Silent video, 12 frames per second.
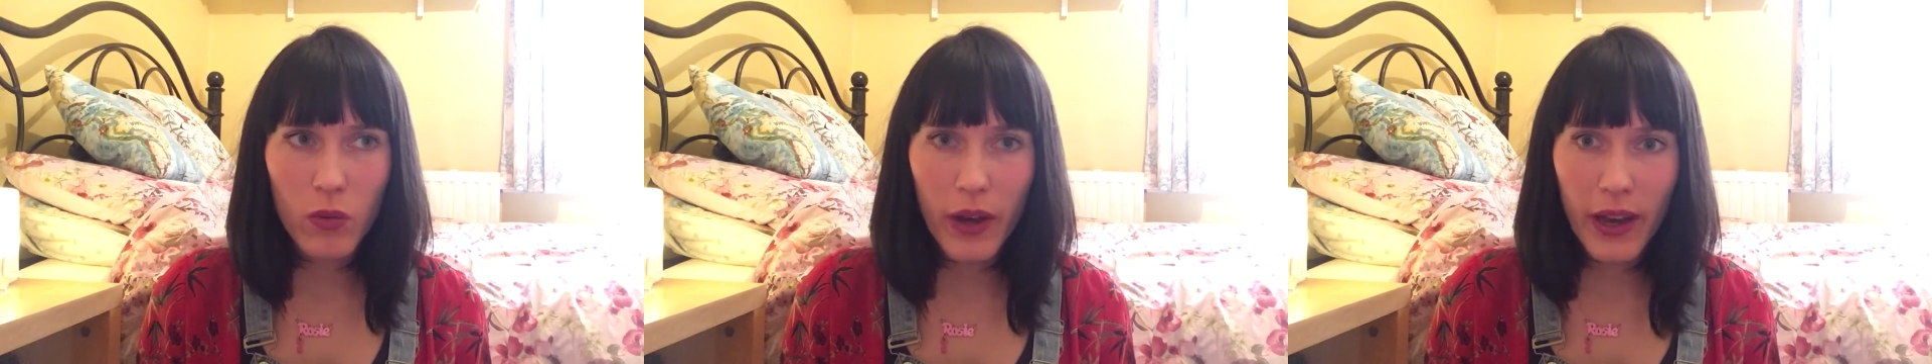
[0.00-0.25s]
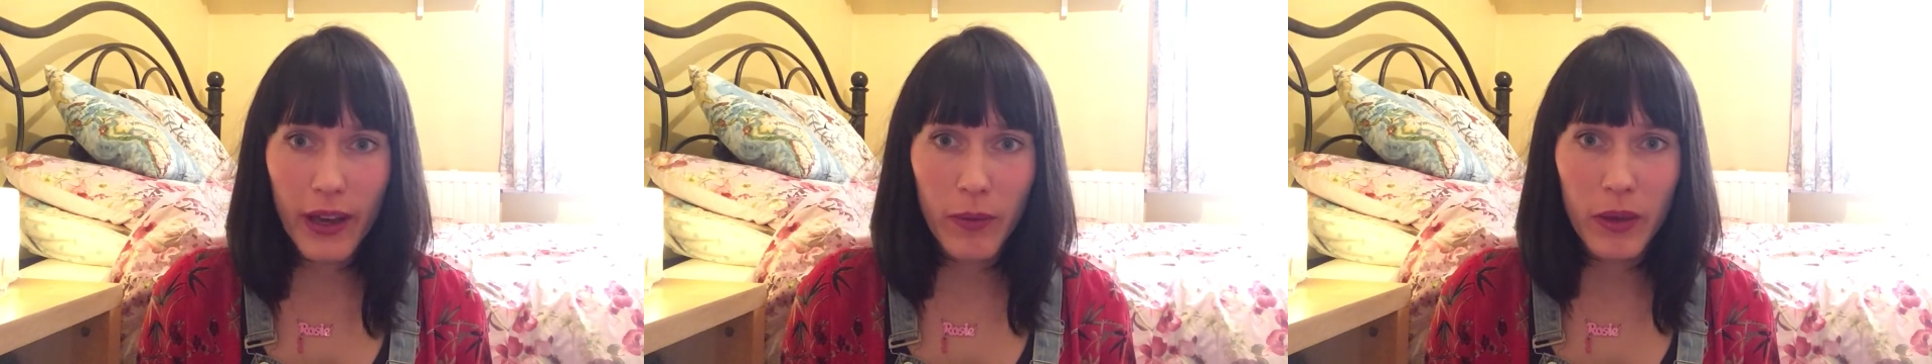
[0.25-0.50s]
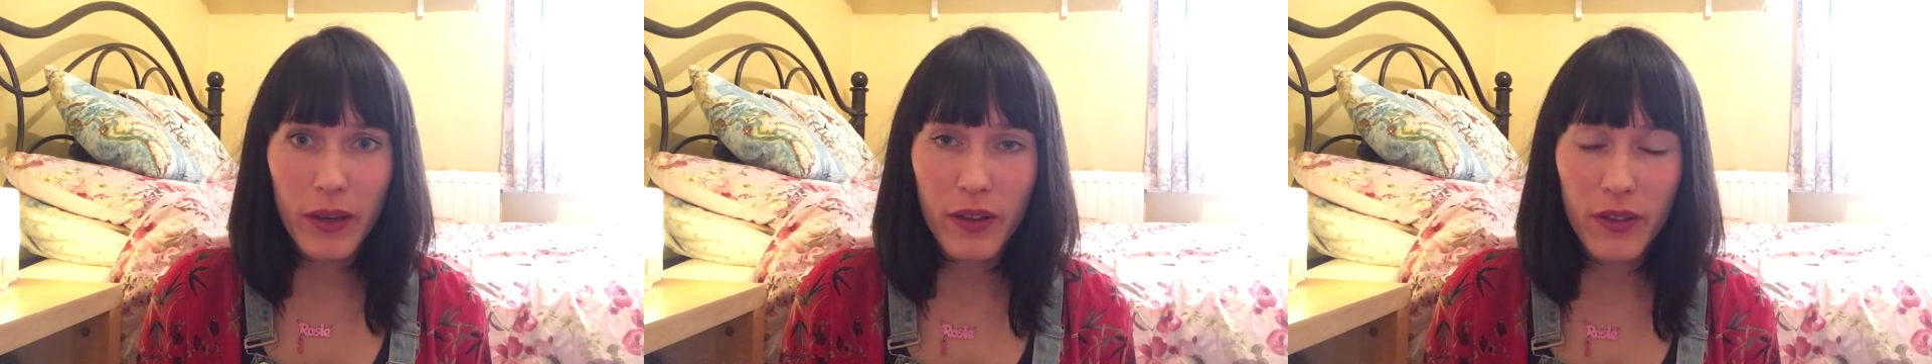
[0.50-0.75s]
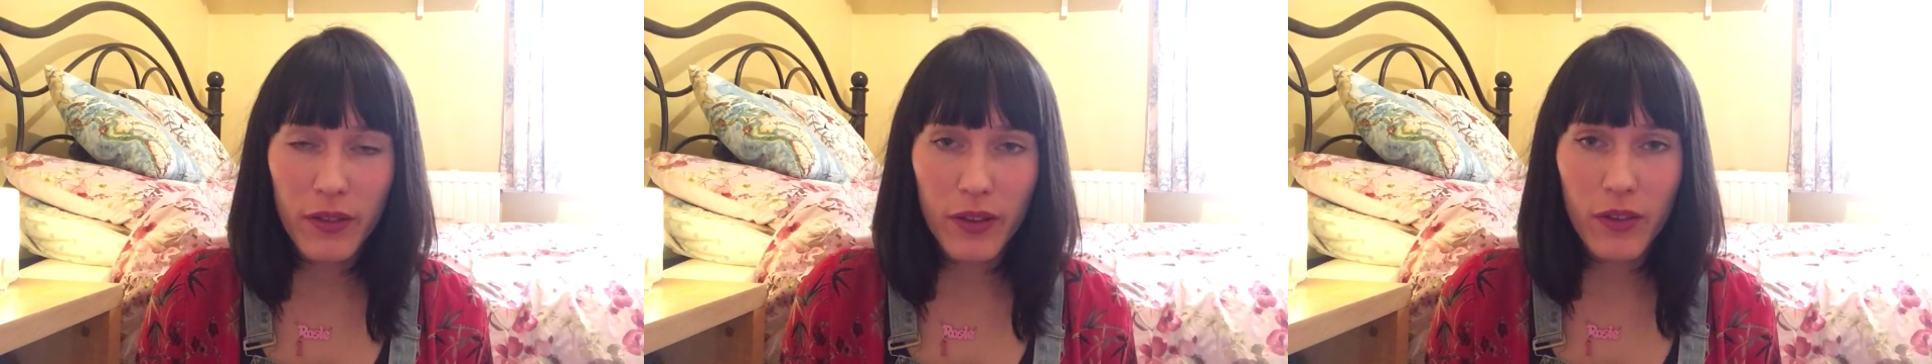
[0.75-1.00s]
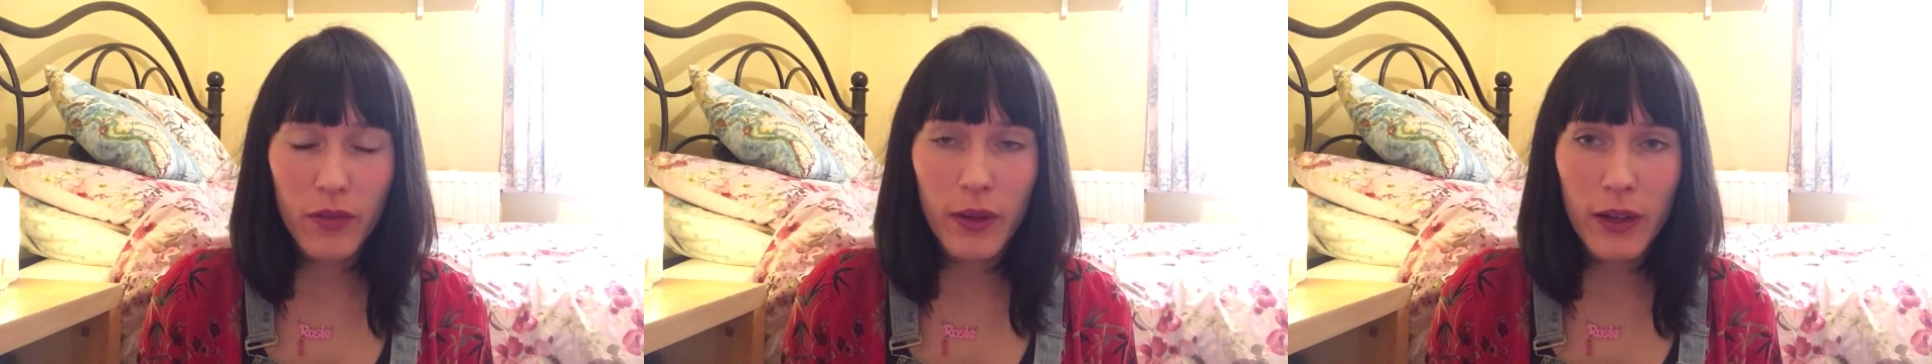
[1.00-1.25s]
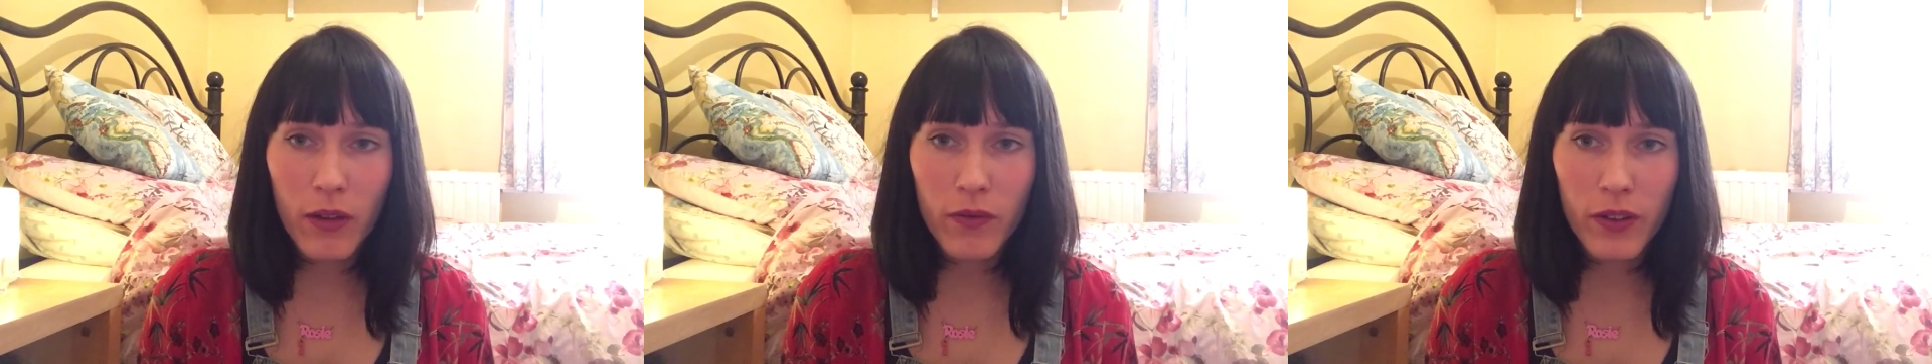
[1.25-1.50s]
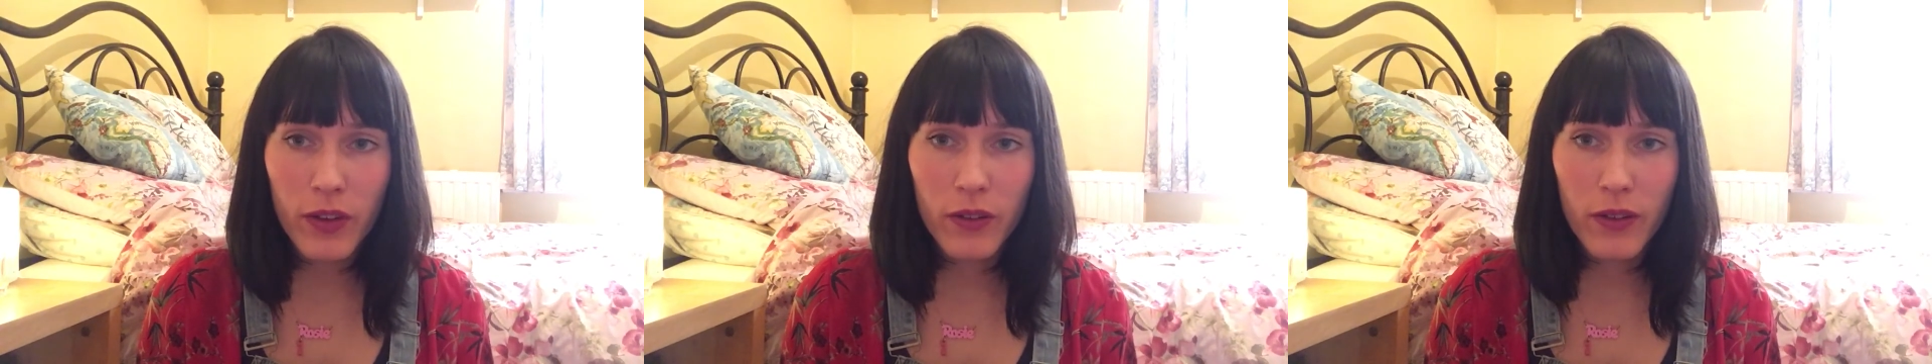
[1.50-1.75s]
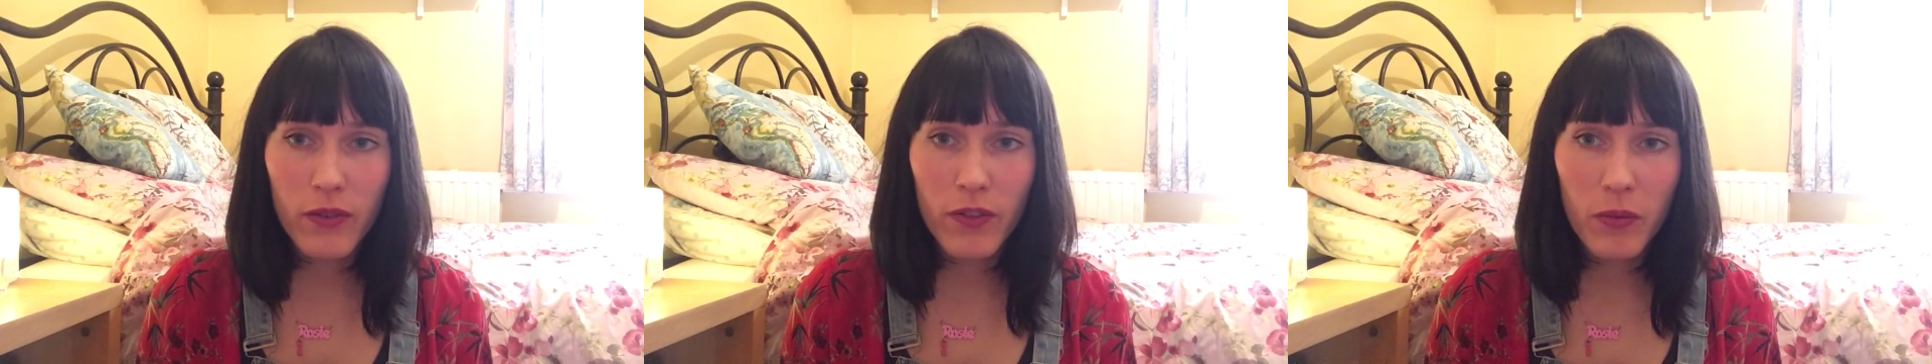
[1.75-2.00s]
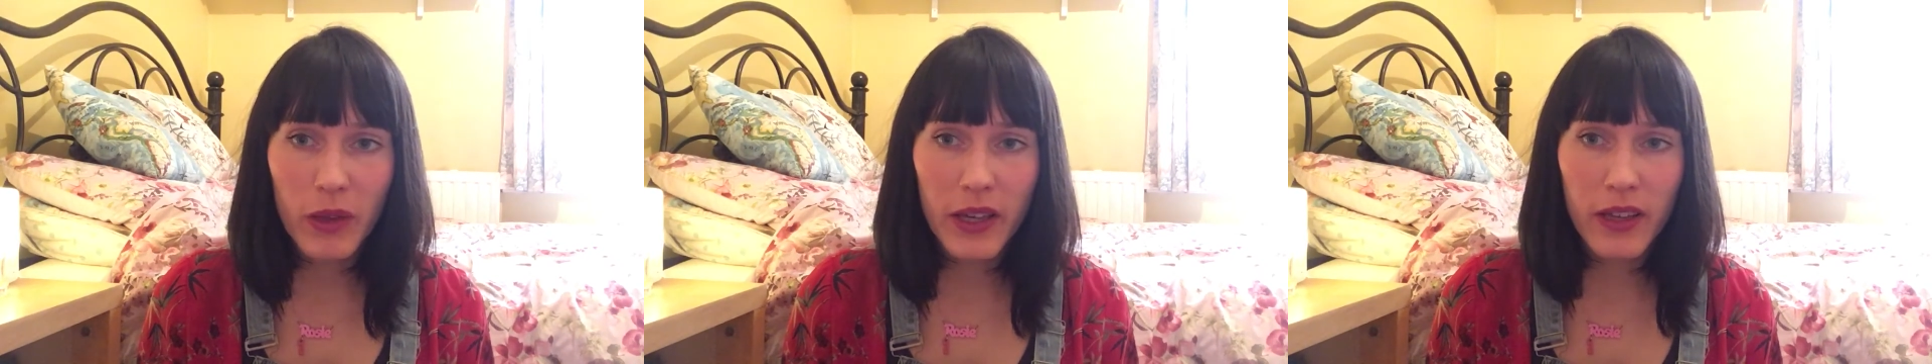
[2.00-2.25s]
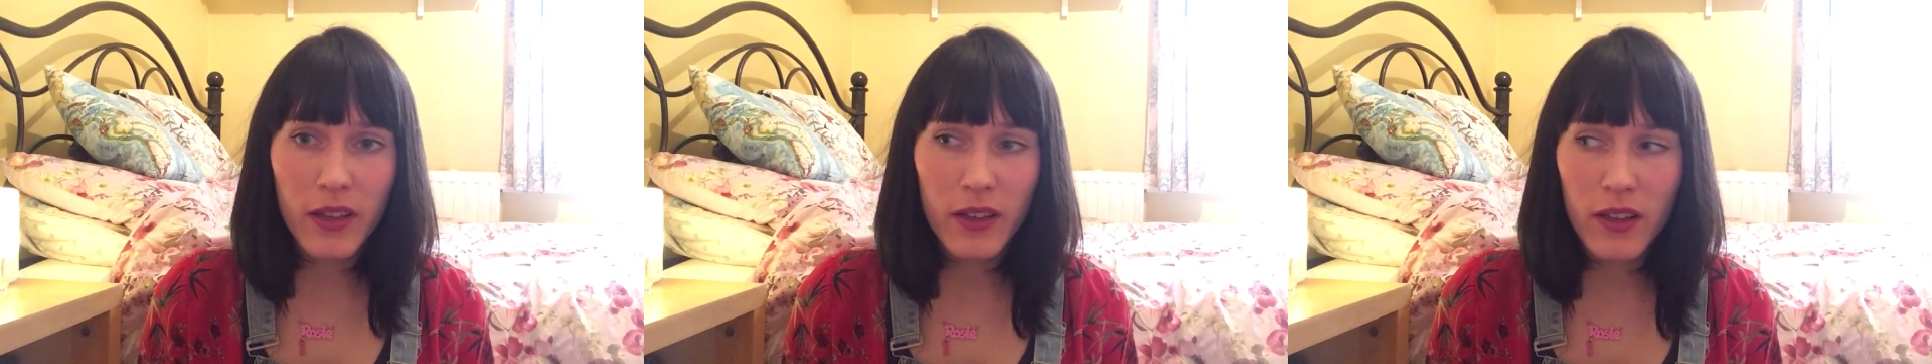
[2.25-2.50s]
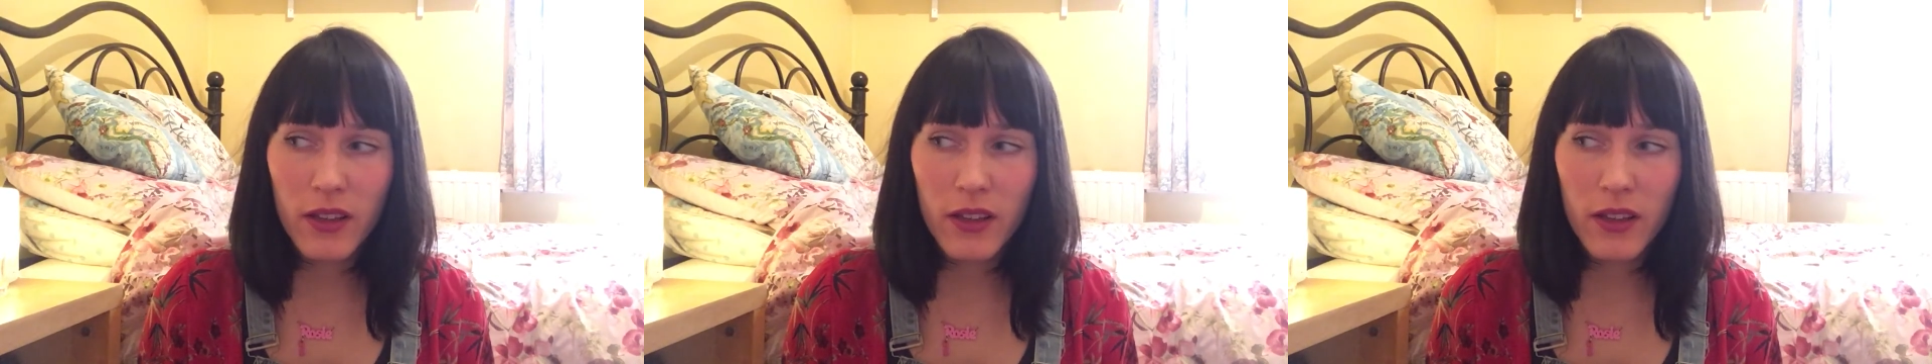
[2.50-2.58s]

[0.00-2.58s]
way because it's really confusing for me